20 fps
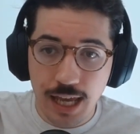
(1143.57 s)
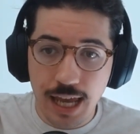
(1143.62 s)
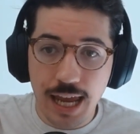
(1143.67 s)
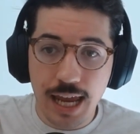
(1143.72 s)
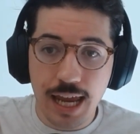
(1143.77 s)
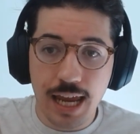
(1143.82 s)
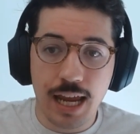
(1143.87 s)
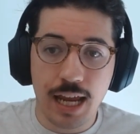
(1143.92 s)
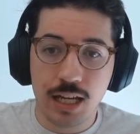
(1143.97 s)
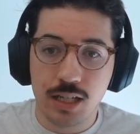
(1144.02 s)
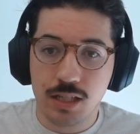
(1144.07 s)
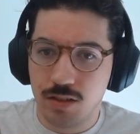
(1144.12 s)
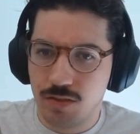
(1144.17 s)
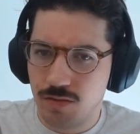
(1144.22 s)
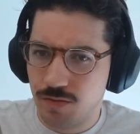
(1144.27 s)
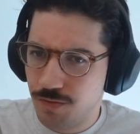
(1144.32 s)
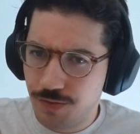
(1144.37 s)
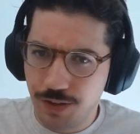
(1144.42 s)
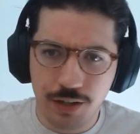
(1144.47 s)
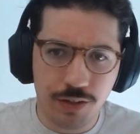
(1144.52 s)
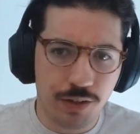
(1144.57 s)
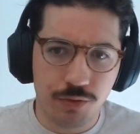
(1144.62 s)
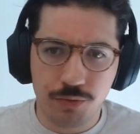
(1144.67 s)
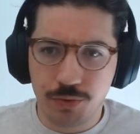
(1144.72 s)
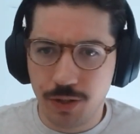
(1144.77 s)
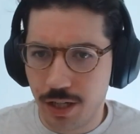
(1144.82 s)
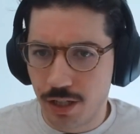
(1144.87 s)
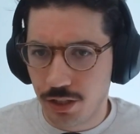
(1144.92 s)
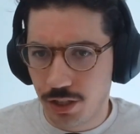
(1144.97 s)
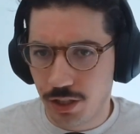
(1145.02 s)
And very
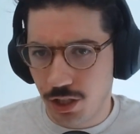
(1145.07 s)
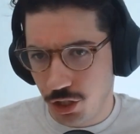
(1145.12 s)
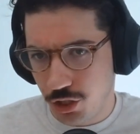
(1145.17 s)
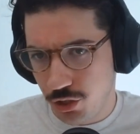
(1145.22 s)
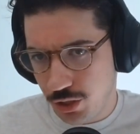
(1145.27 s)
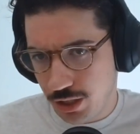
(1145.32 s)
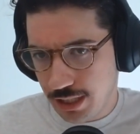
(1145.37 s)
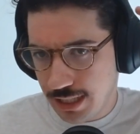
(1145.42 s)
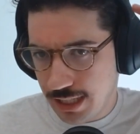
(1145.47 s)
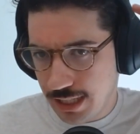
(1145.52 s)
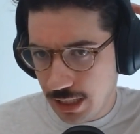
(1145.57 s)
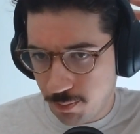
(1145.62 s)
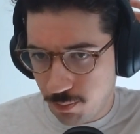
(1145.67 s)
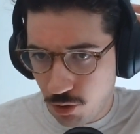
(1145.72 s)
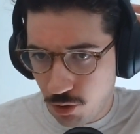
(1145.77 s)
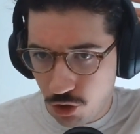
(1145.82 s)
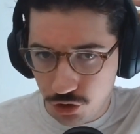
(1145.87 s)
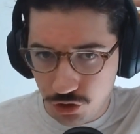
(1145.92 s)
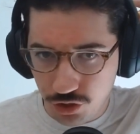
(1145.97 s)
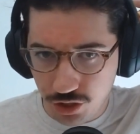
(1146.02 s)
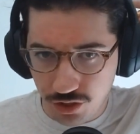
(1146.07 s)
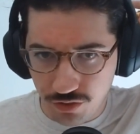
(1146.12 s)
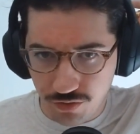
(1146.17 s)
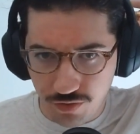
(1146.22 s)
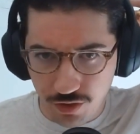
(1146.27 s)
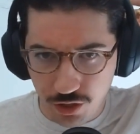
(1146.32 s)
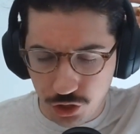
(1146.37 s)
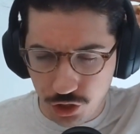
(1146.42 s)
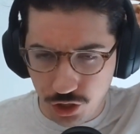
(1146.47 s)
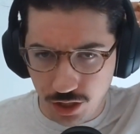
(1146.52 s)
rarely are you going to get a person's
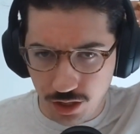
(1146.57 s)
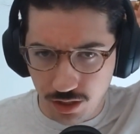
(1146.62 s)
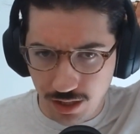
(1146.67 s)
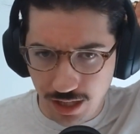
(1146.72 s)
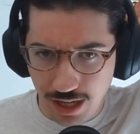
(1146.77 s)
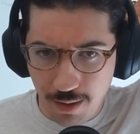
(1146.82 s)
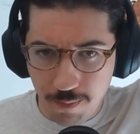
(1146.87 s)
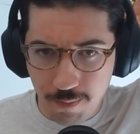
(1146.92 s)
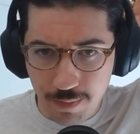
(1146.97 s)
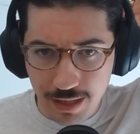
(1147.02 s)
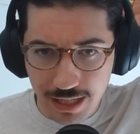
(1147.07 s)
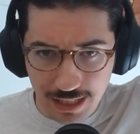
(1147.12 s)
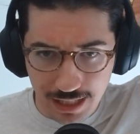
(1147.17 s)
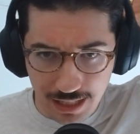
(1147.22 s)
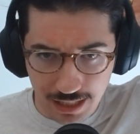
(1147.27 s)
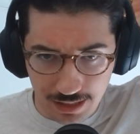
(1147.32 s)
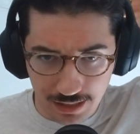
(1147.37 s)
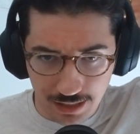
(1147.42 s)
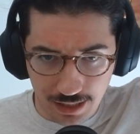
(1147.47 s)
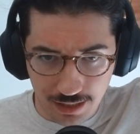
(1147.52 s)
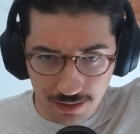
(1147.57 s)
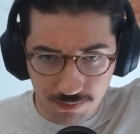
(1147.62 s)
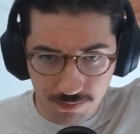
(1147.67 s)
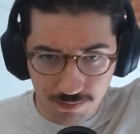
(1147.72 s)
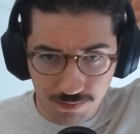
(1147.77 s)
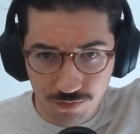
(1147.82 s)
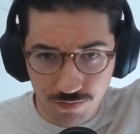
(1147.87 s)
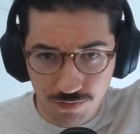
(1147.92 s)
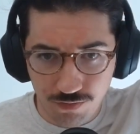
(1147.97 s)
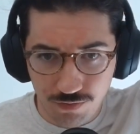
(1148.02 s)
vision immediately.
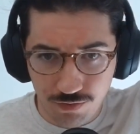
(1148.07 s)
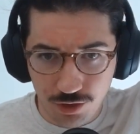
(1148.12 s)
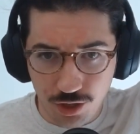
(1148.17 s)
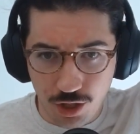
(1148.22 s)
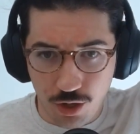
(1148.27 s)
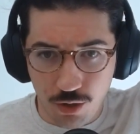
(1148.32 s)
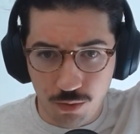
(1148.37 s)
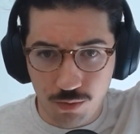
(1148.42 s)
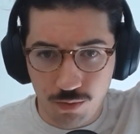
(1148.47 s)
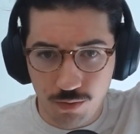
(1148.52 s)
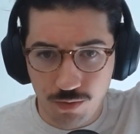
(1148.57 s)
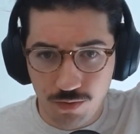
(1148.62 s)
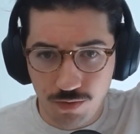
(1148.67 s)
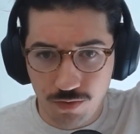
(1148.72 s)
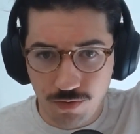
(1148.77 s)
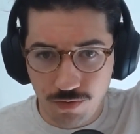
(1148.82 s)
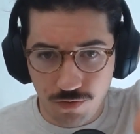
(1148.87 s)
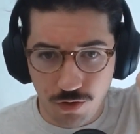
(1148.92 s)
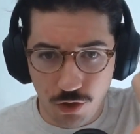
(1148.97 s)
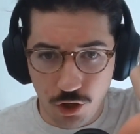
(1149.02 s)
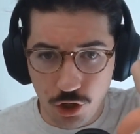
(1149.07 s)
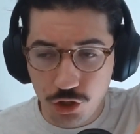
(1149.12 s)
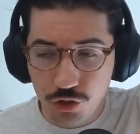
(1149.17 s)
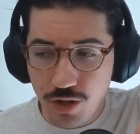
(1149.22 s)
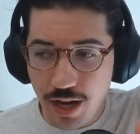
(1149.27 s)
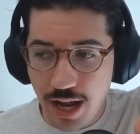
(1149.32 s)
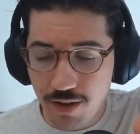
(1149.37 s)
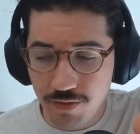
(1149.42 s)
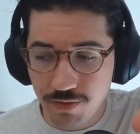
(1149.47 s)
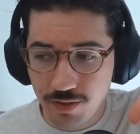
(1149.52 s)
So first
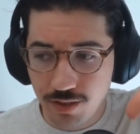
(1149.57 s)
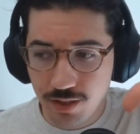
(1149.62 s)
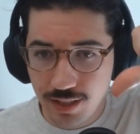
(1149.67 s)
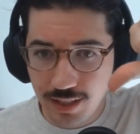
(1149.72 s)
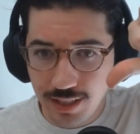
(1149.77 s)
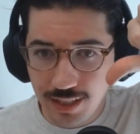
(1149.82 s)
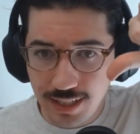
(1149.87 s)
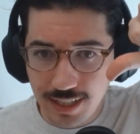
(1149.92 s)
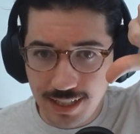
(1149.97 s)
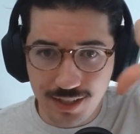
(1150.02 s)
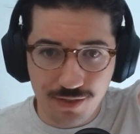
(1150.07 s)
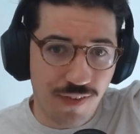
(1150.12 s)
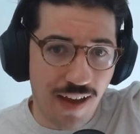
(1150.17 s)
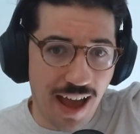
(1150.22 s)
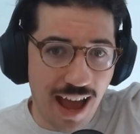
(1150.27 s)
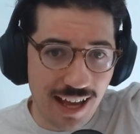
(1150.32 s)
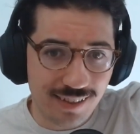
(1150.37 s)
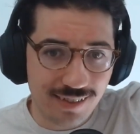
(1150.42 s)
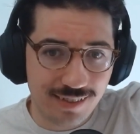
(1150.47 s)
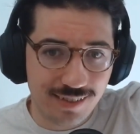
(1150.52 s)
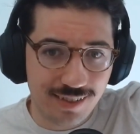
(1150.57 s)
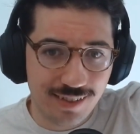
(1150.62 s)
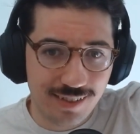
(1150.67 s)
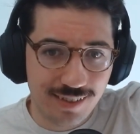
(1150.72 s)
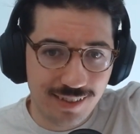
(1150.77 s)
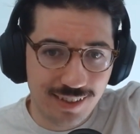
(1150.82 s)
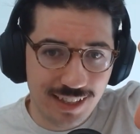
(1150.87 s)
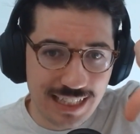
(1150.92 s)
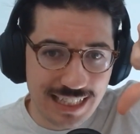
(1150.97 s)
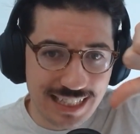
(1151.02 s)
draft is fast,
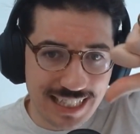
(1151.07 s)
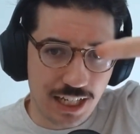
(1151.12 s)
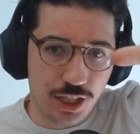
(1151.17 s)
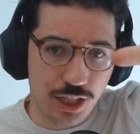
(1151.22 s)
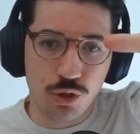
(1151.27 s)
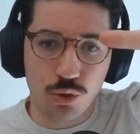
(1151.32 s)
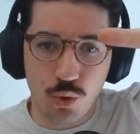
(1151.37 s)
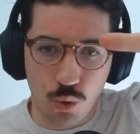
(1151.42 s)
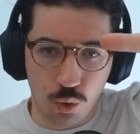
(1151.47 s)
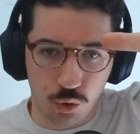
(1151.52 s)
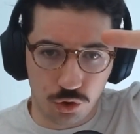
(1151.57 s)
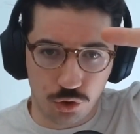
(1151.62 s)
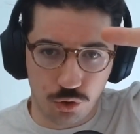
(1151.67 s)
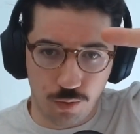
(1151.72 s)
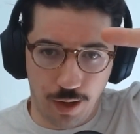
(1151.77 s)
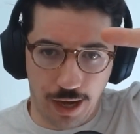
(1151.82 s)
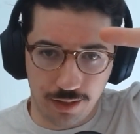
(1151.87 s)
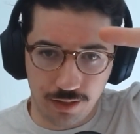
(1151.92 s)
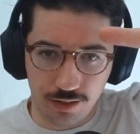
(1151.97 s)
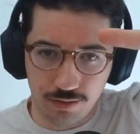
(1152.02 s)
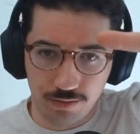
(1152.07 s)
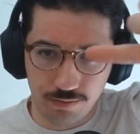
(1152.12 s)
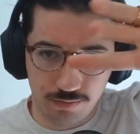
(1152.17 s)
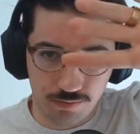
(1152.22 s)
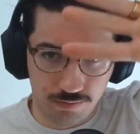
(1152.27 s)
then you course correct.